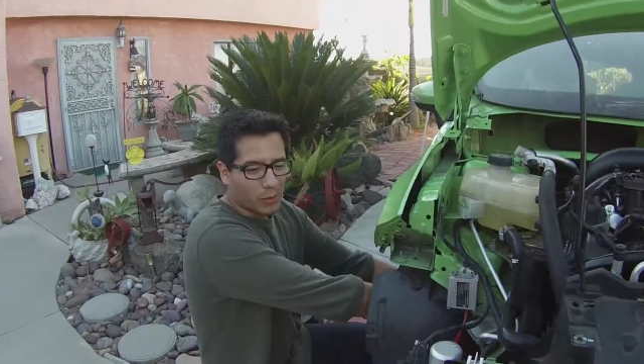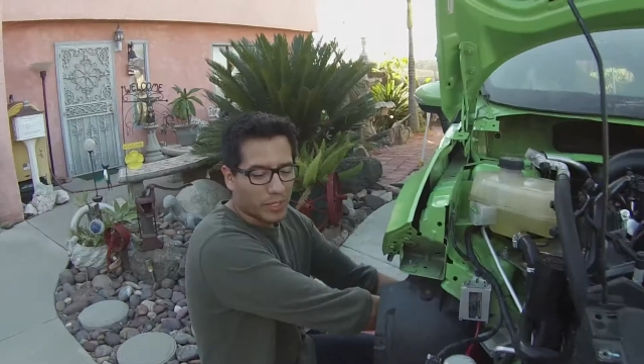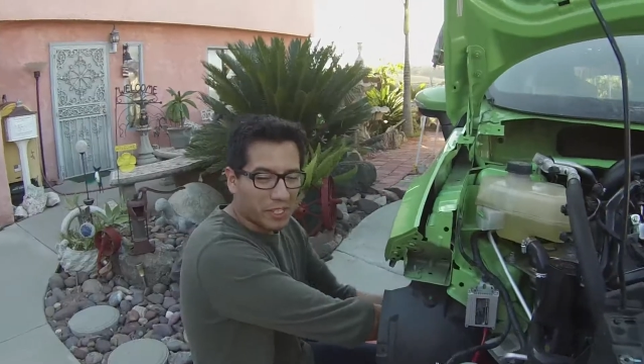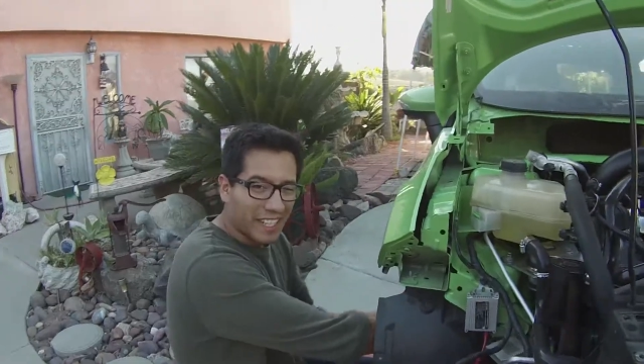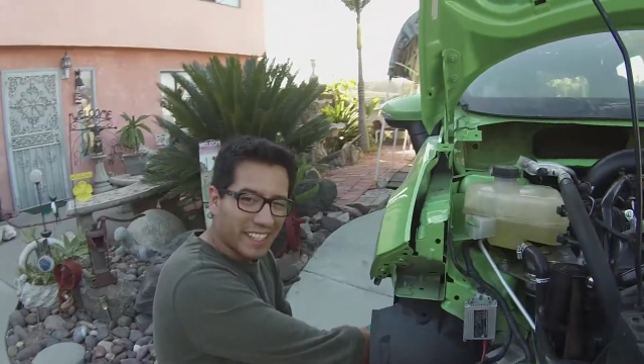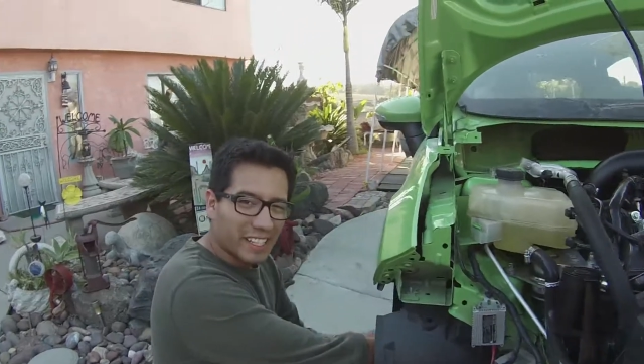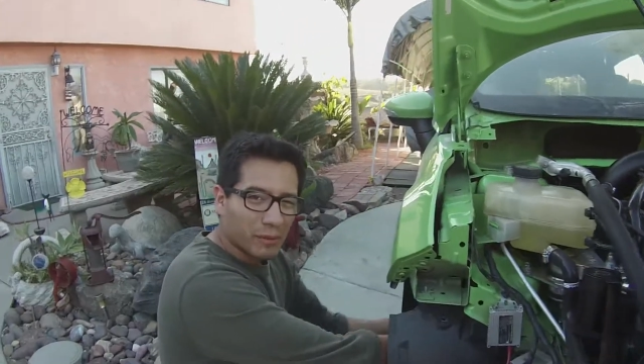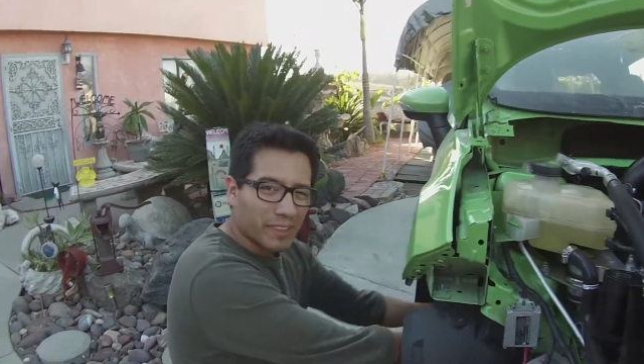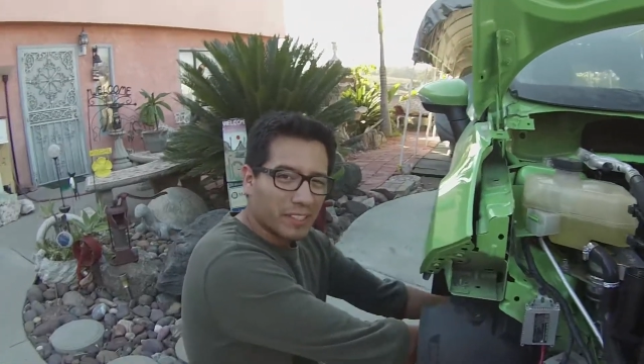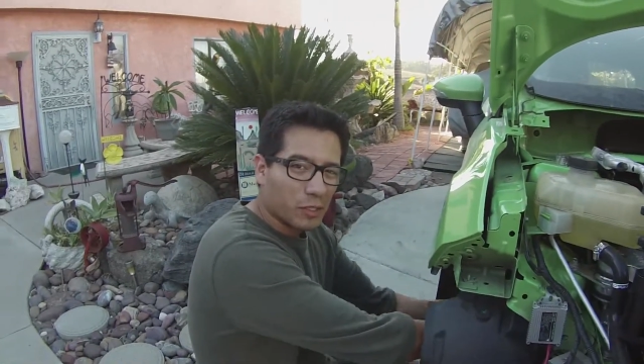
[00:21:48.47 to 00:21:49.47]
we tried again
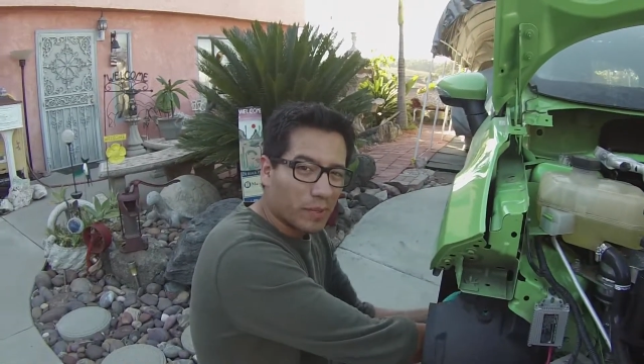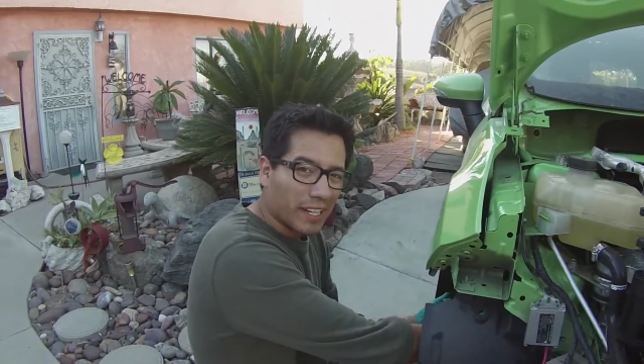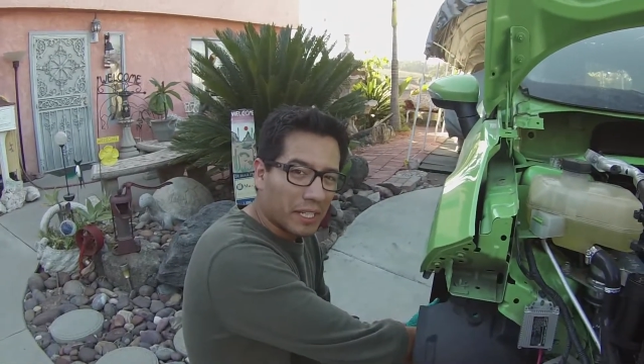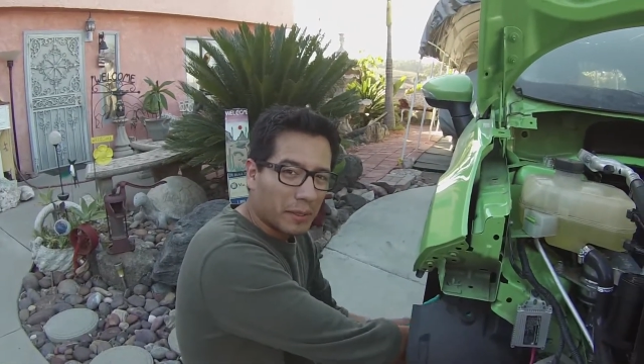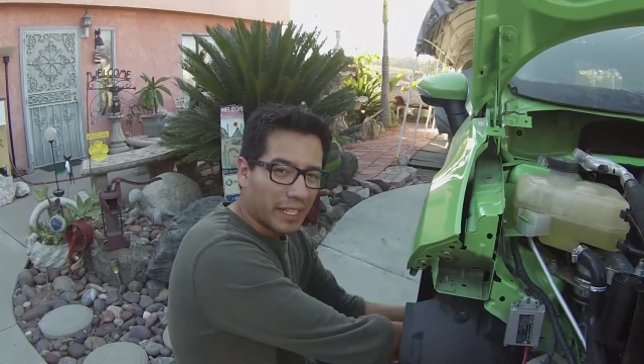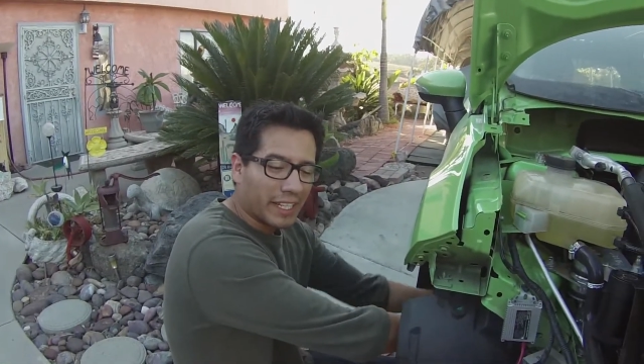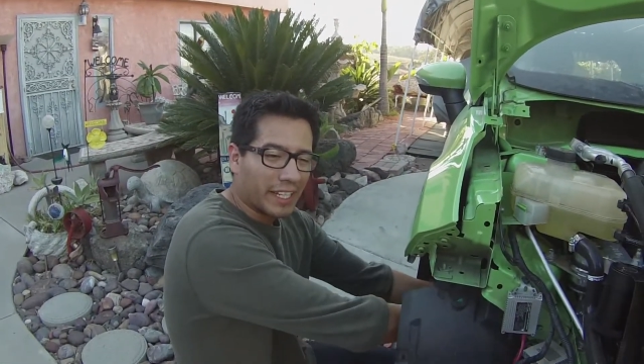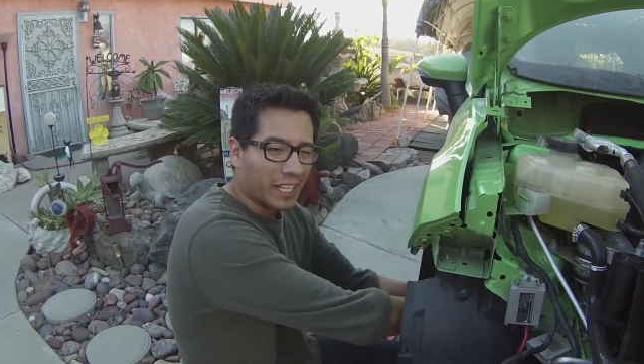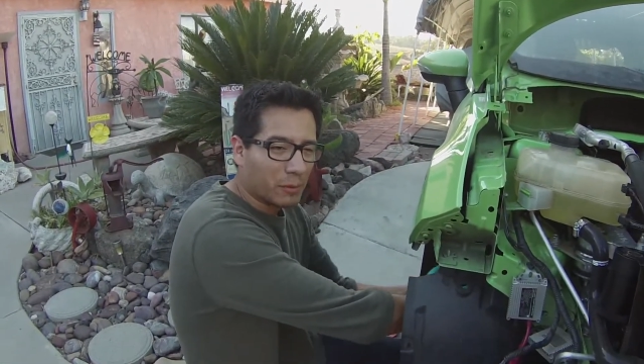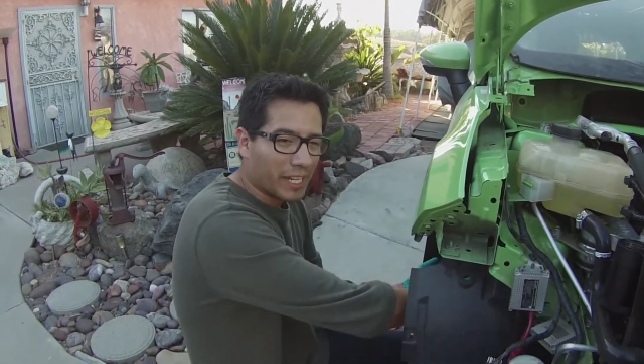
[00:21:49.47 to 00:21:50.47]
with the new battery,
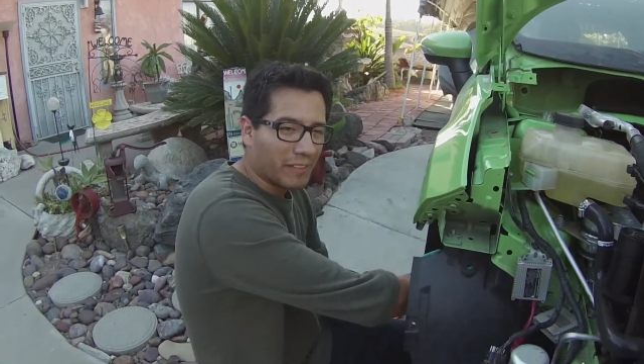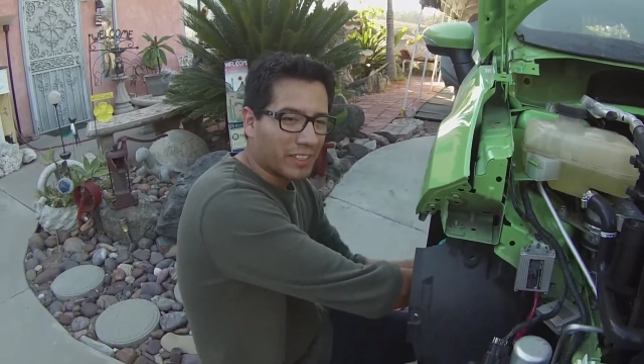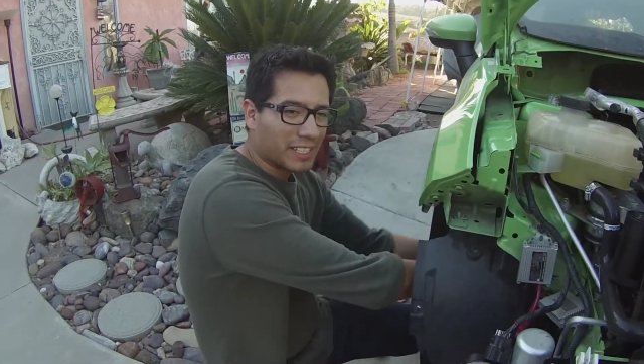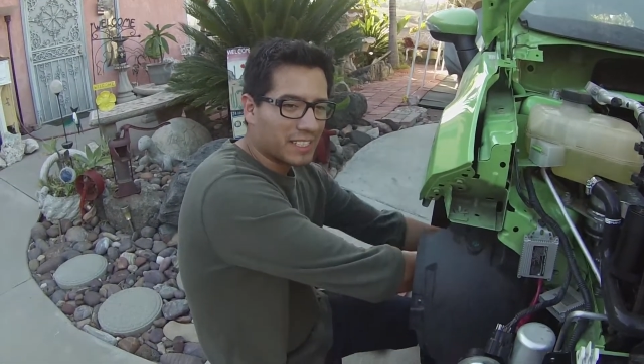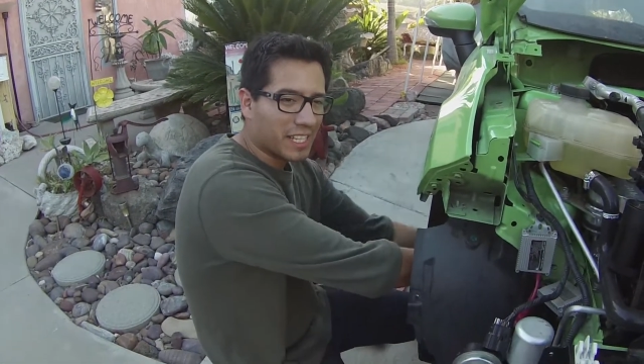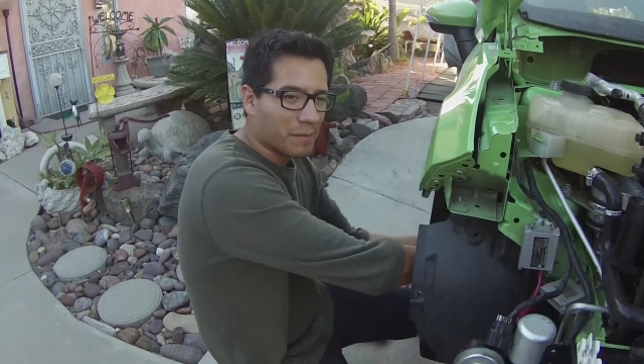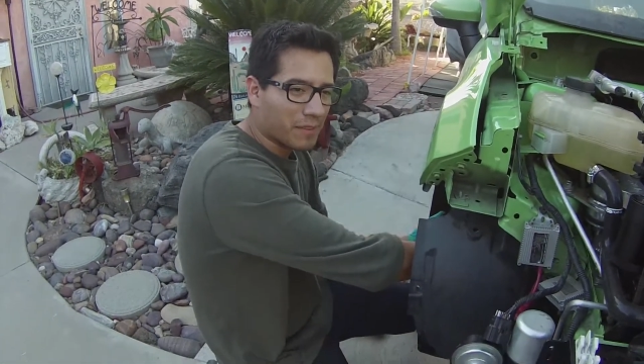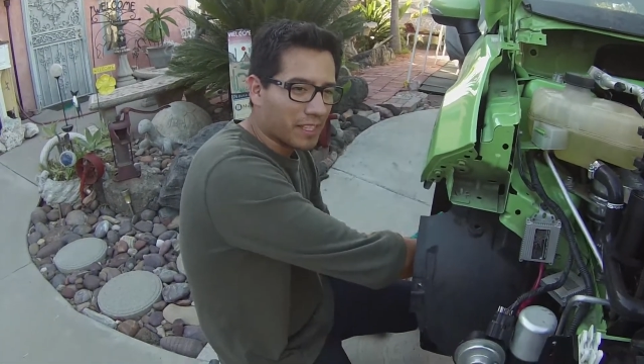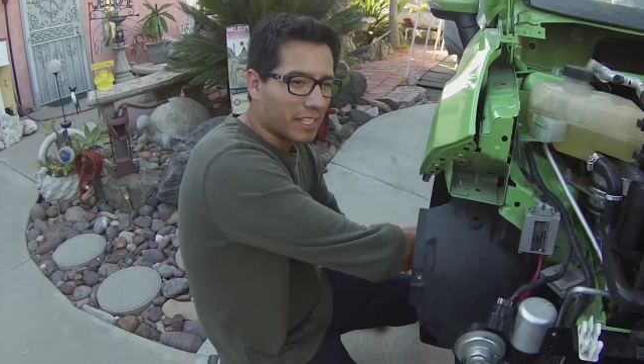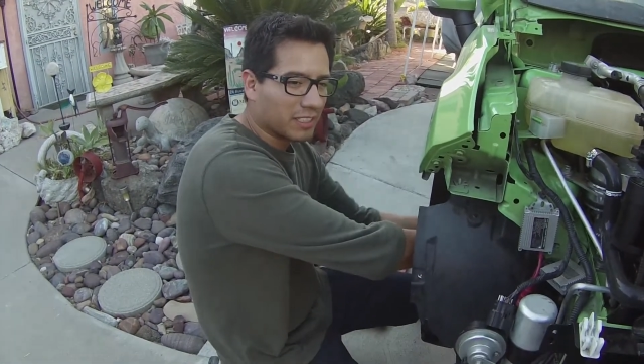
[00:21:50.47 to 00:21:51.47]
and we're having the same thing.